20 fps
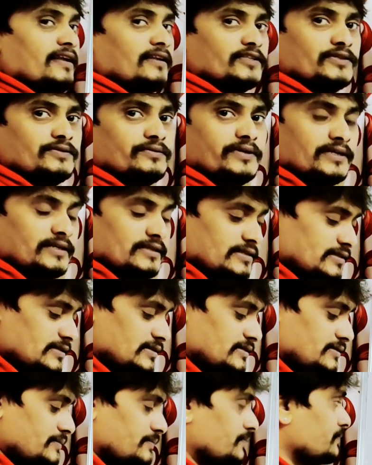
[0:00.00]

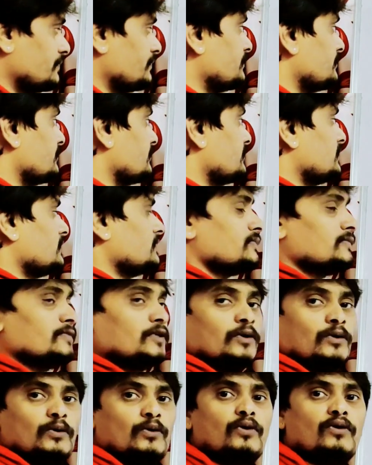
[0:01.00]
students,
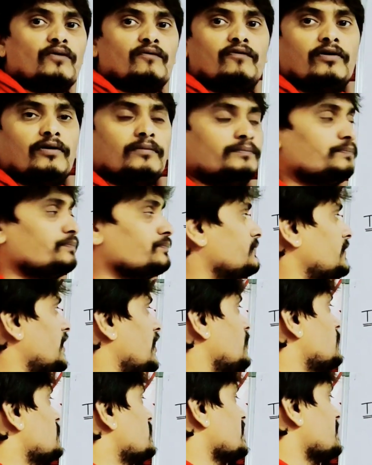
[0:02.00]
chloroform,
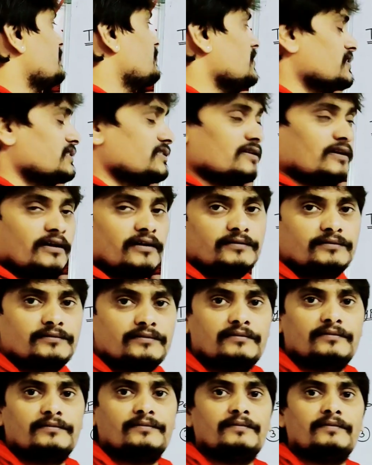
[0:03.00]
N2 sigma star,
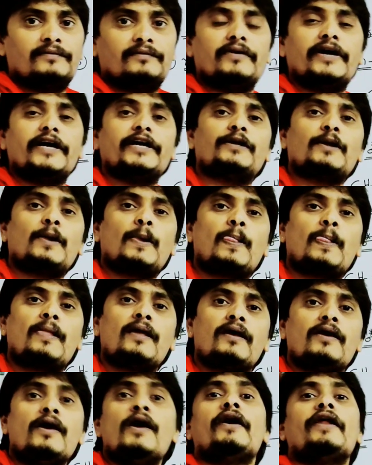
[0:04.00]
right.
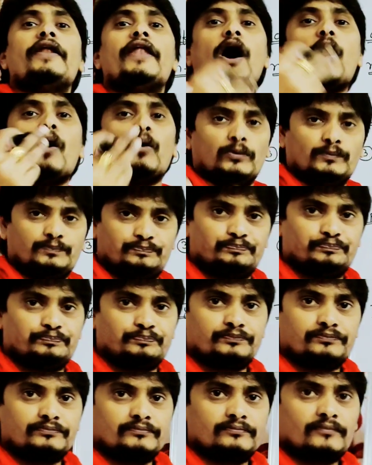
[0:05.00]
Now,
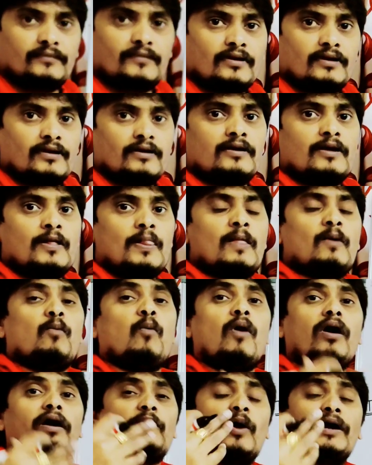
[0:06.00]

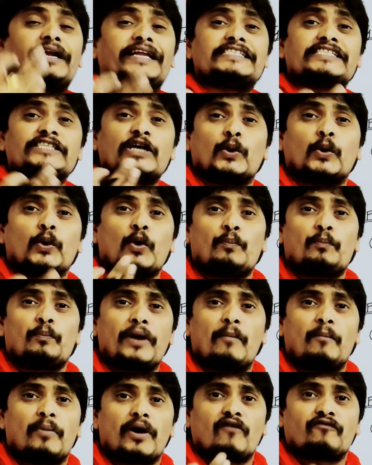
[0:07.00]
what is the group
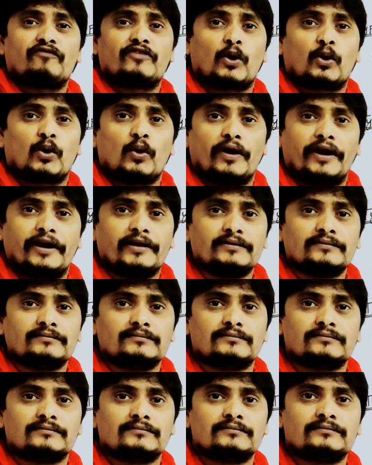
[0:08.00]
number of the
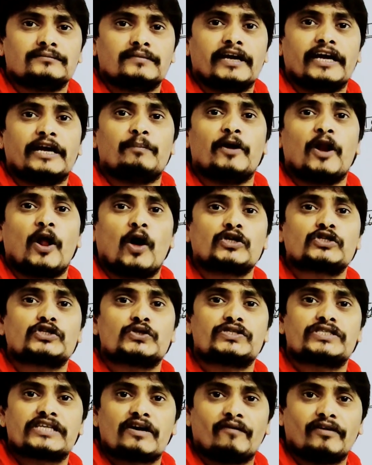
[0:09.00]
chlorine? It belongs
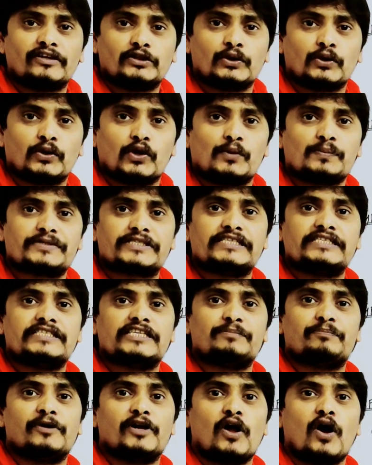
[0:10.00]
to 7th group. Since
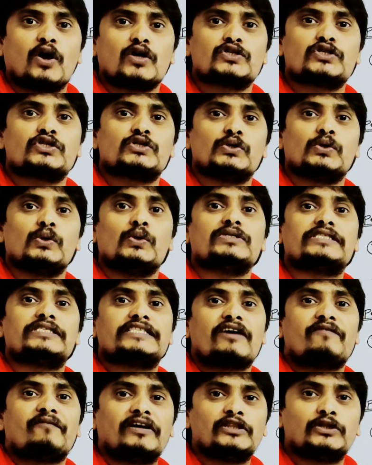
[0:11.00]
it belongs to
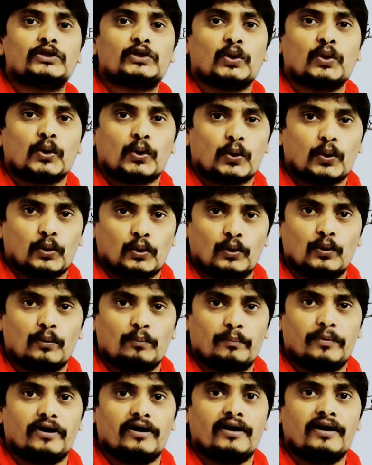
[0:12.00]
7th
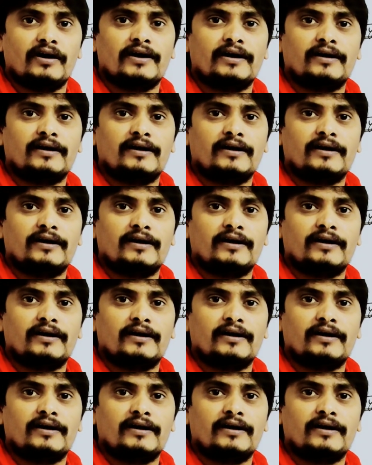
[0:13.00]
group,